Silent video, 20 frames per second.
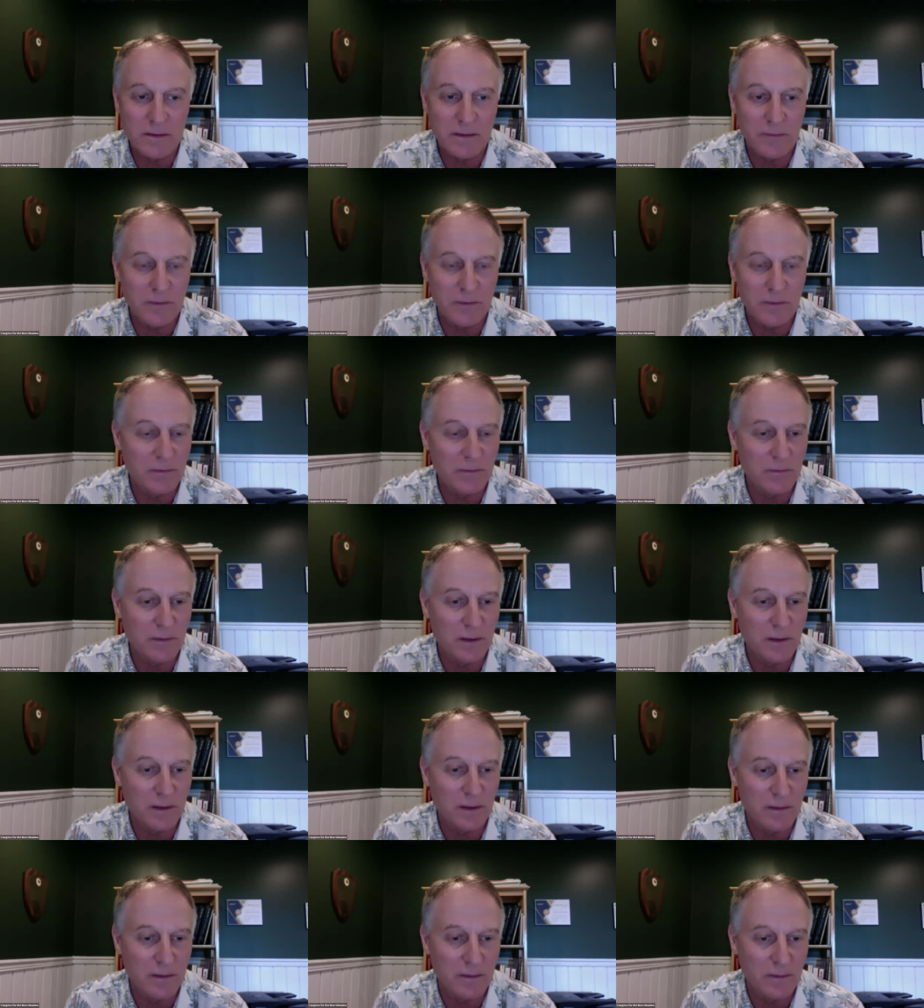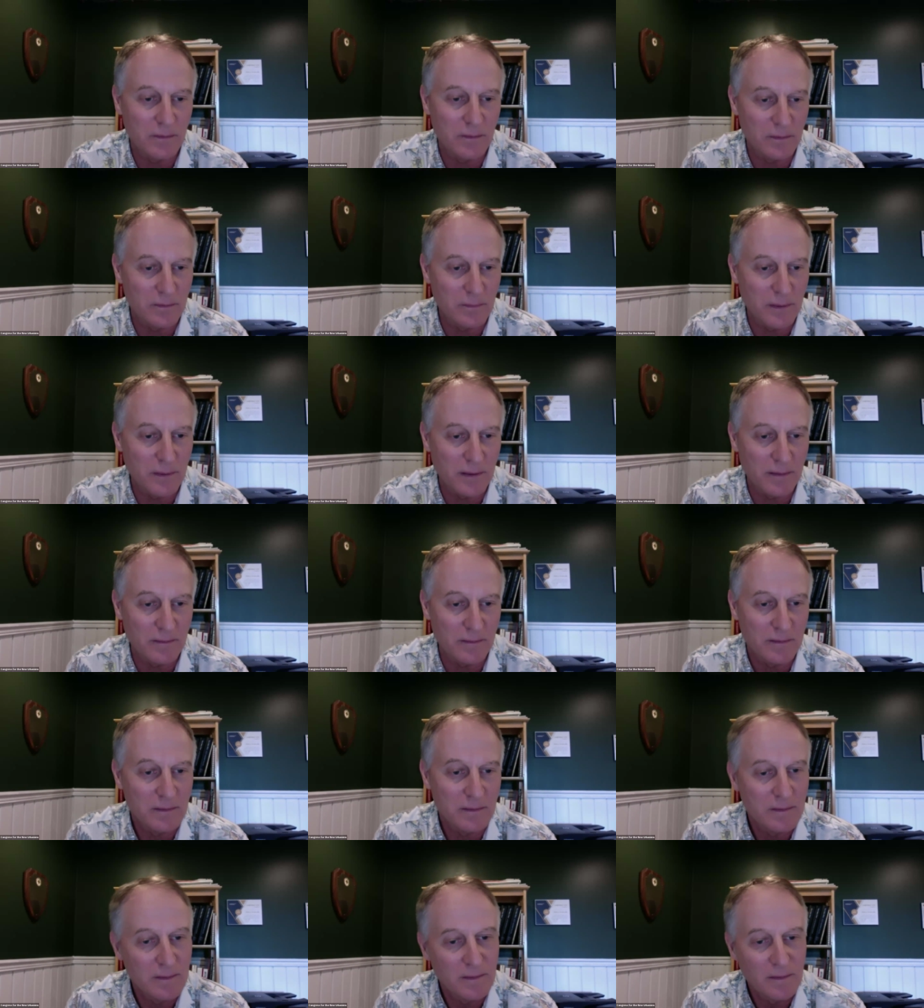Have you heard about
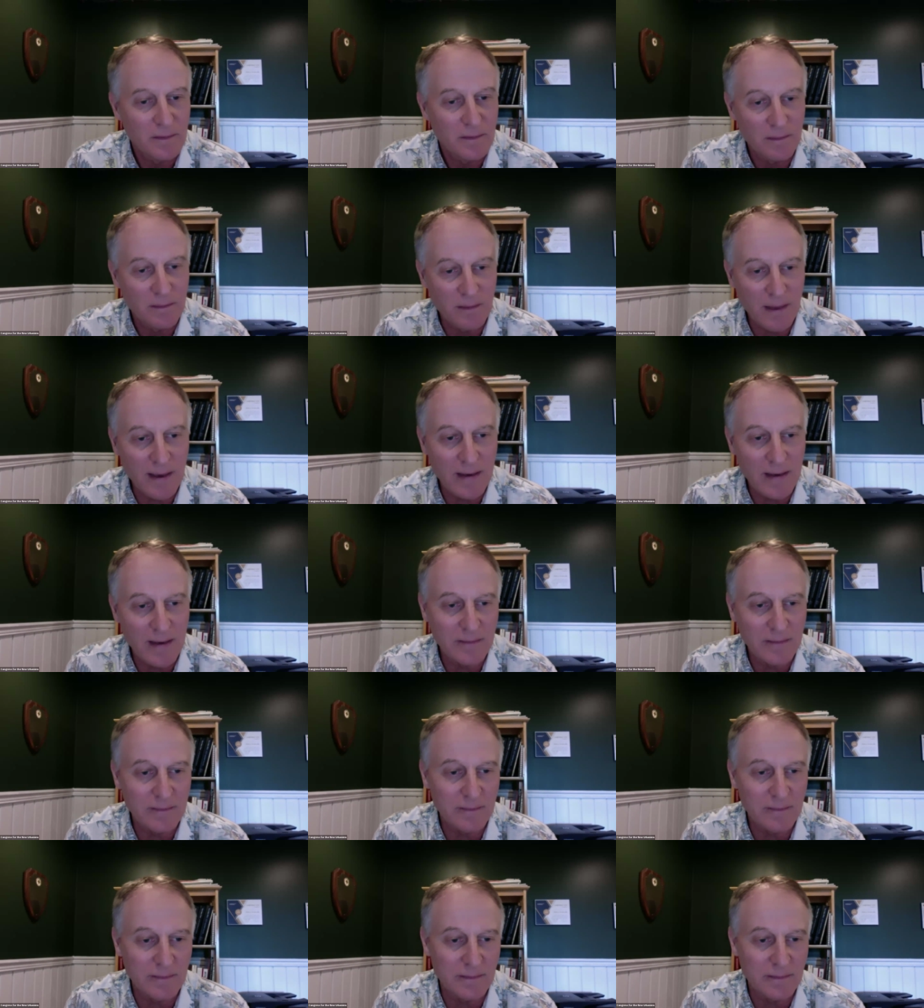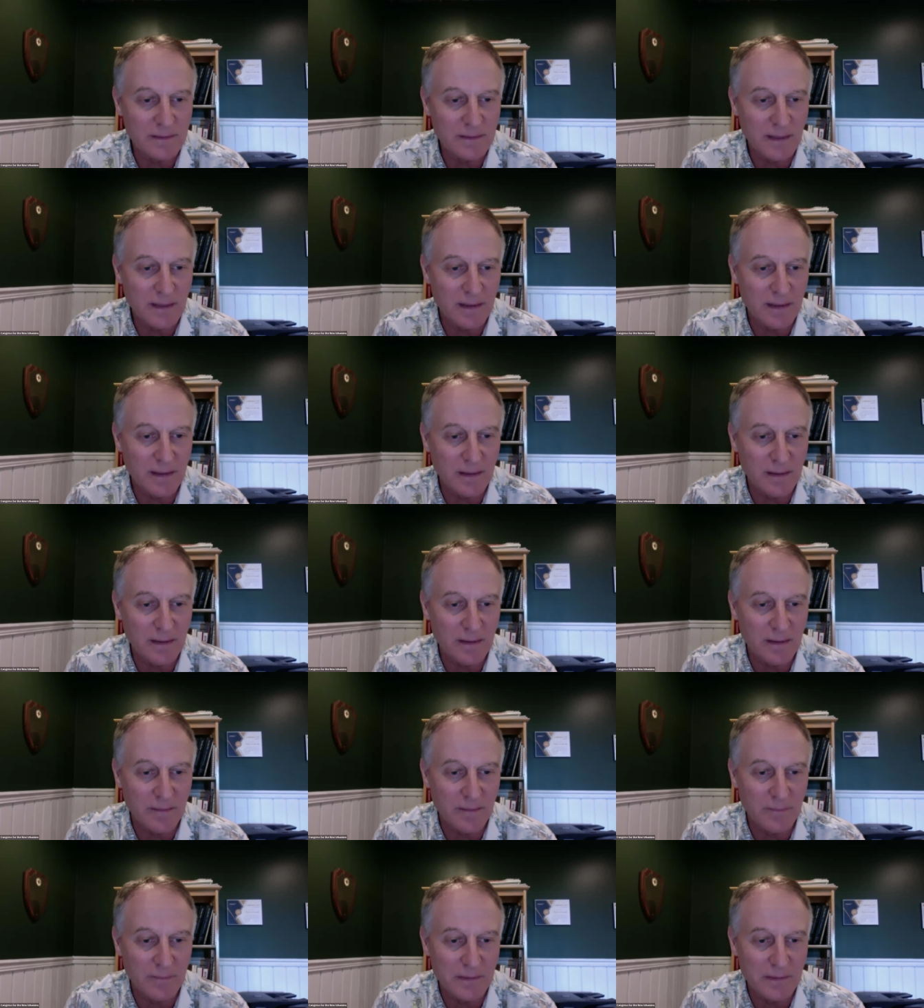that? Is that
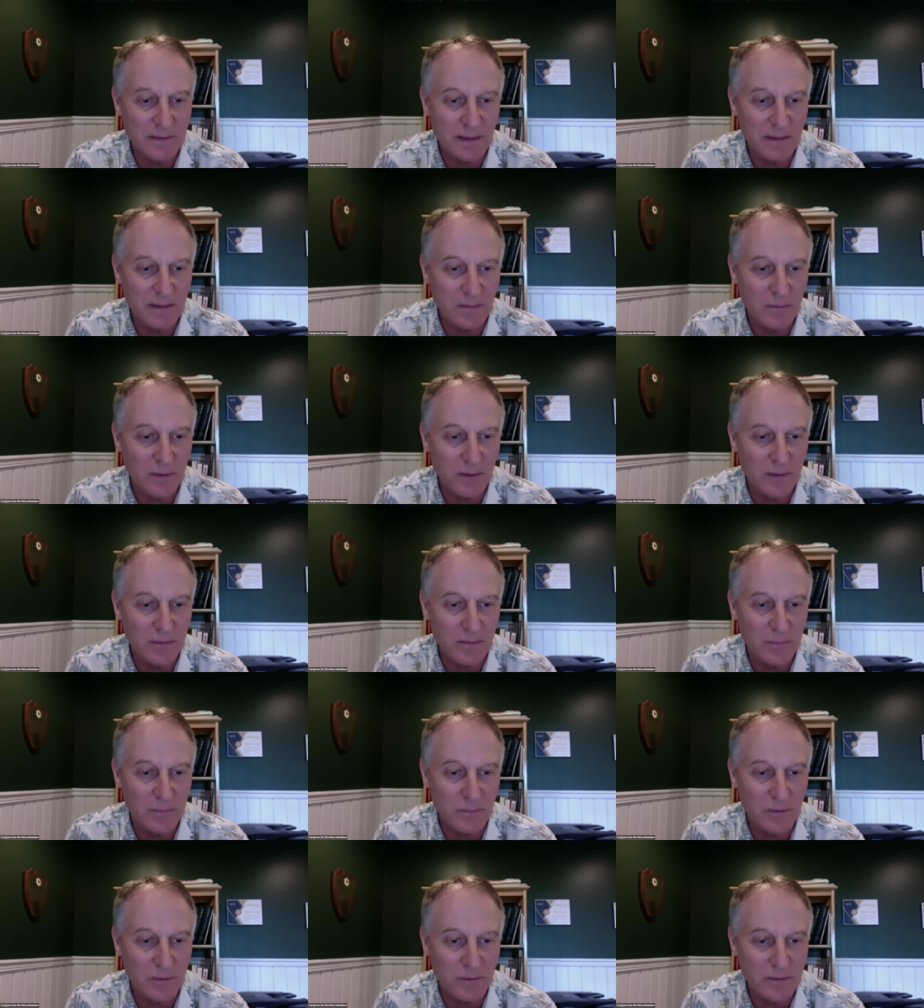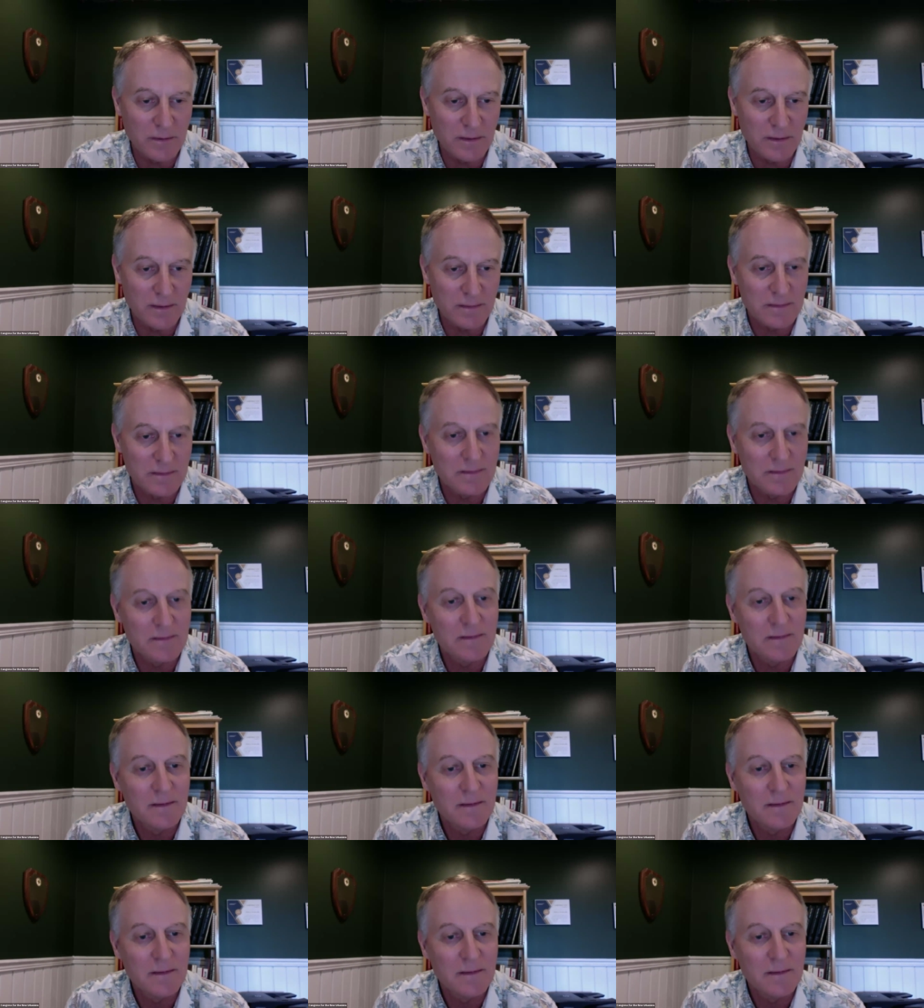a way to approach this?